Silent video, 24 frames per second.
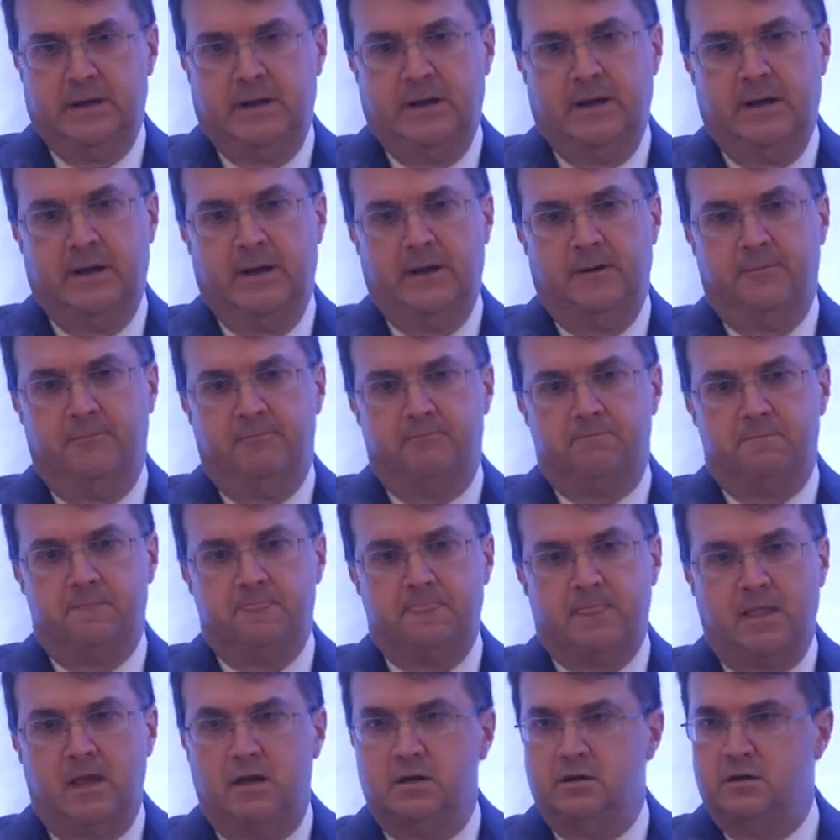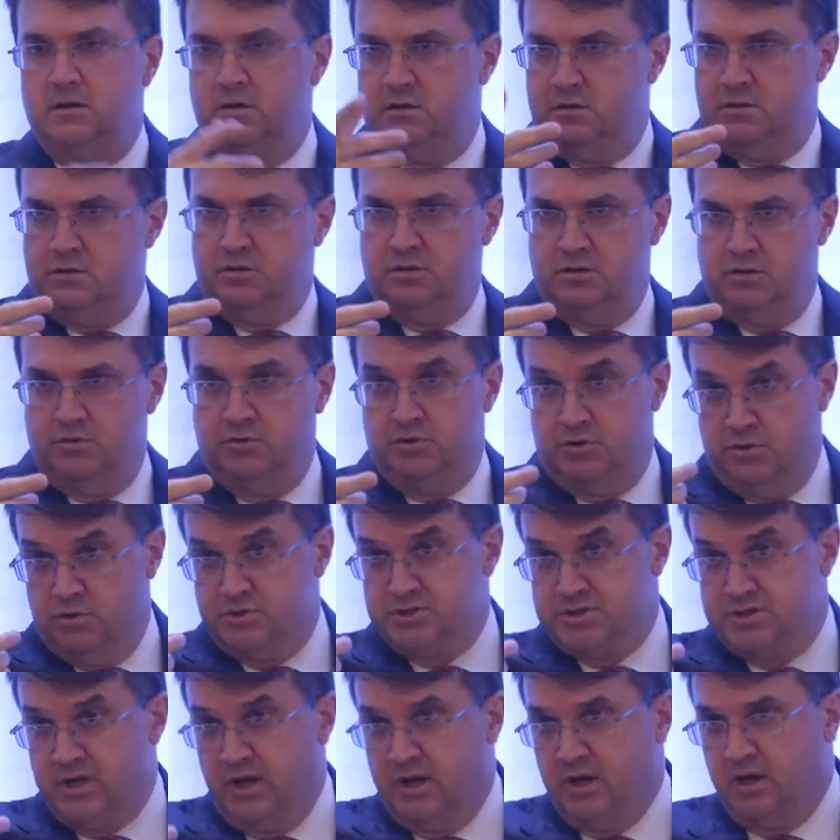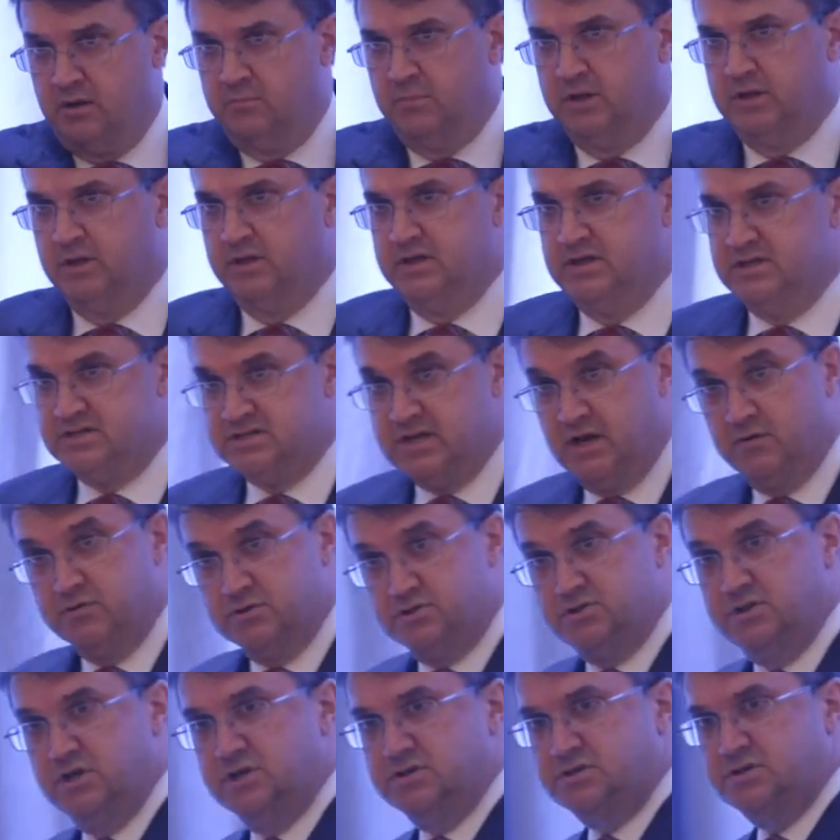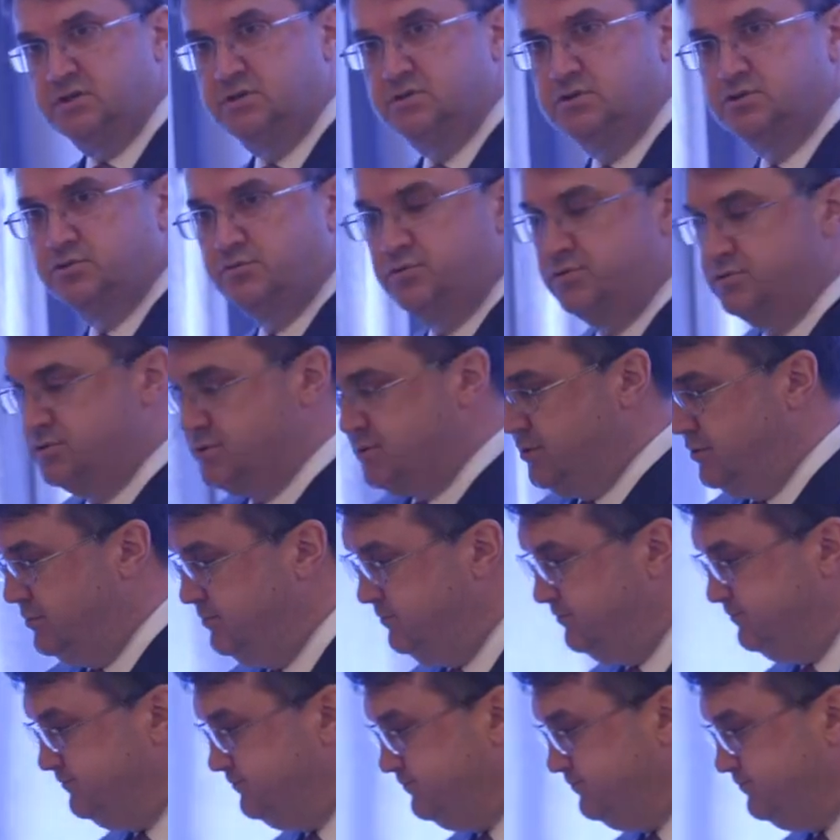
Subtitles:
You're studying Middle East. I was just in Jerusalem.